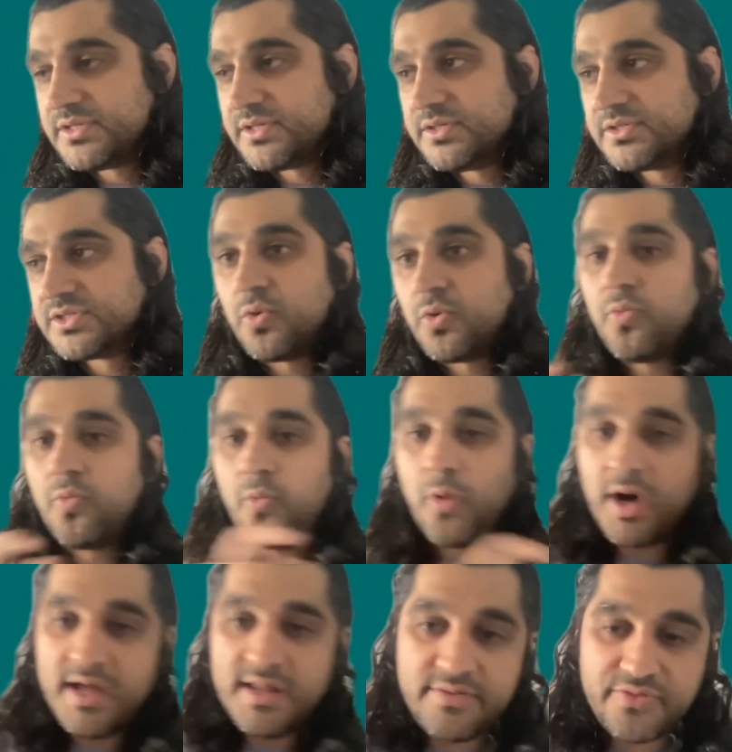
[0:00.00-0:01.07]
So
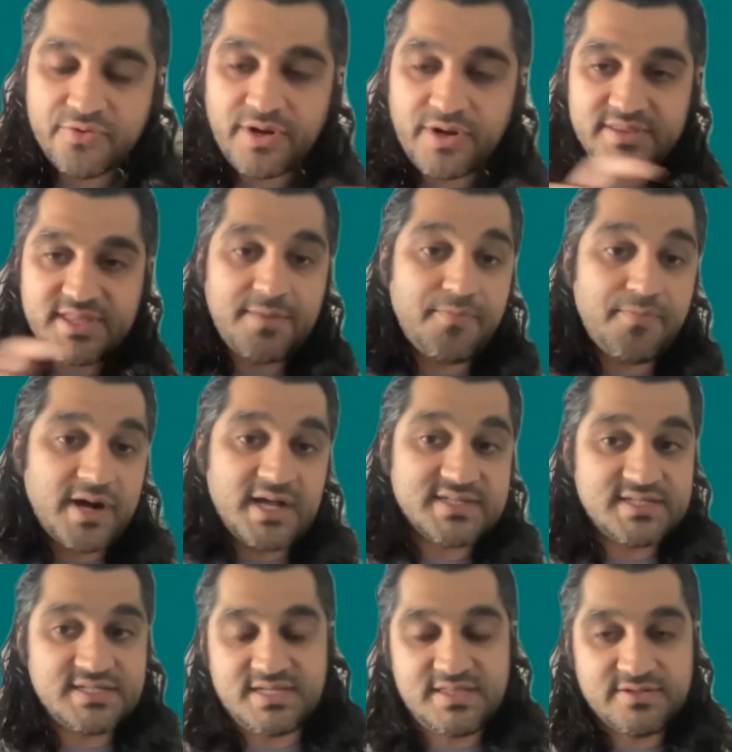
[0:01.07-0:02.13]
what throughout that
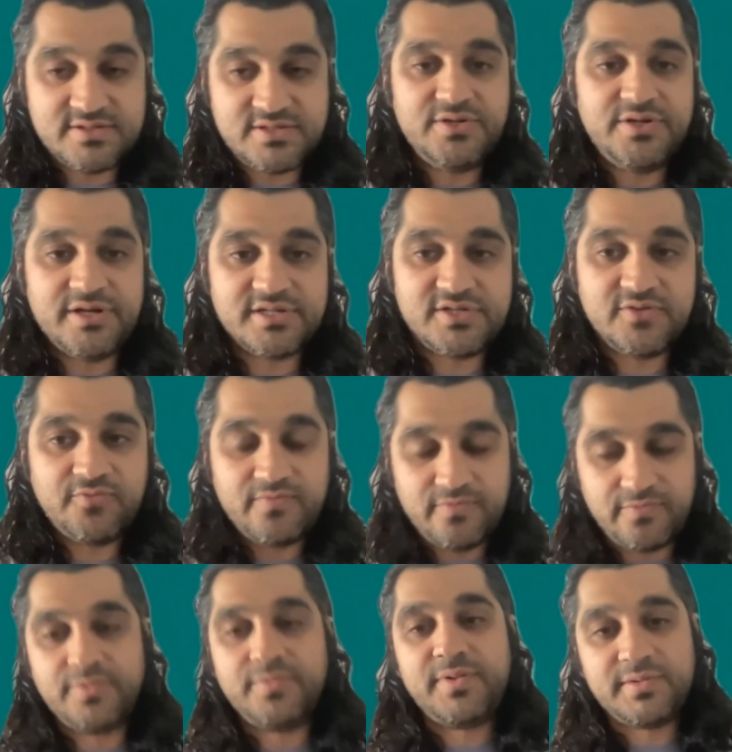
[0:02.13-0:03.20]
process in those 2 years
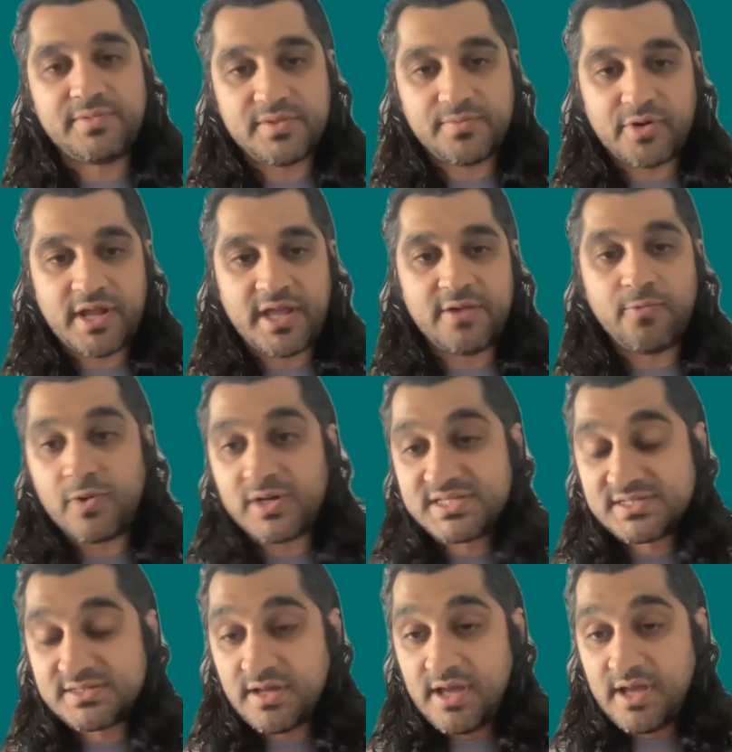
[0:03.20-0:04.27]
we've been with the brand,
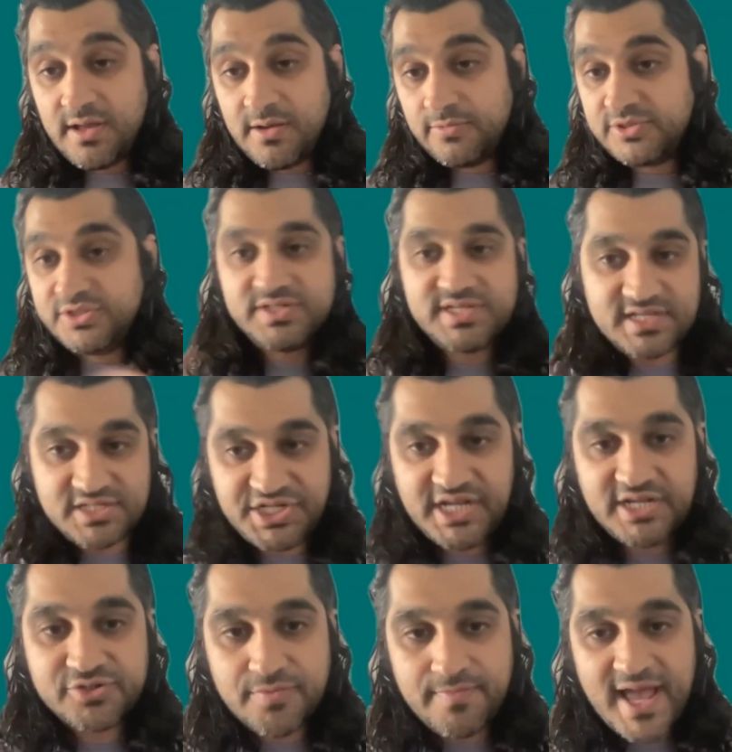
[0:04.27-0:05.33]
would you say has
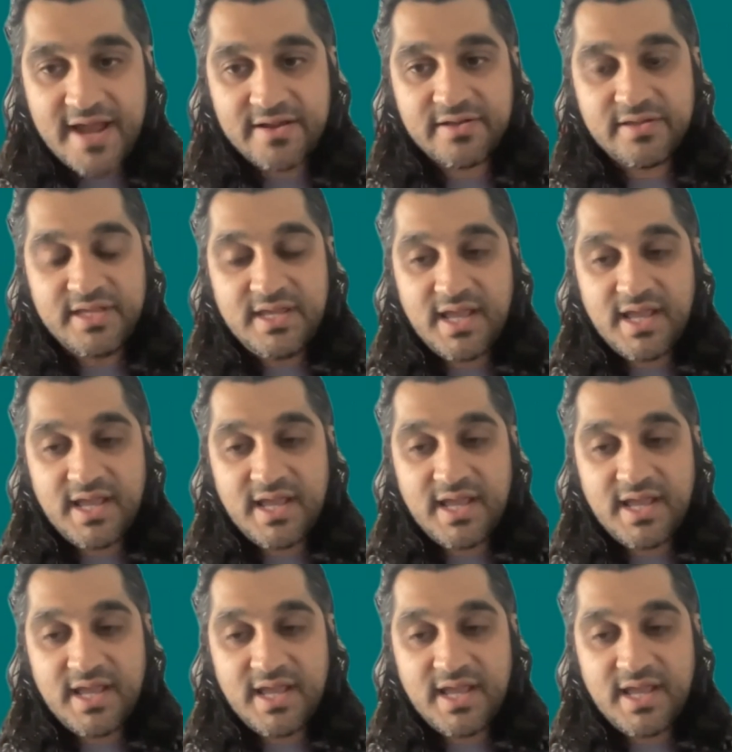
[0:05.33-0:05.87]
changed dramatically?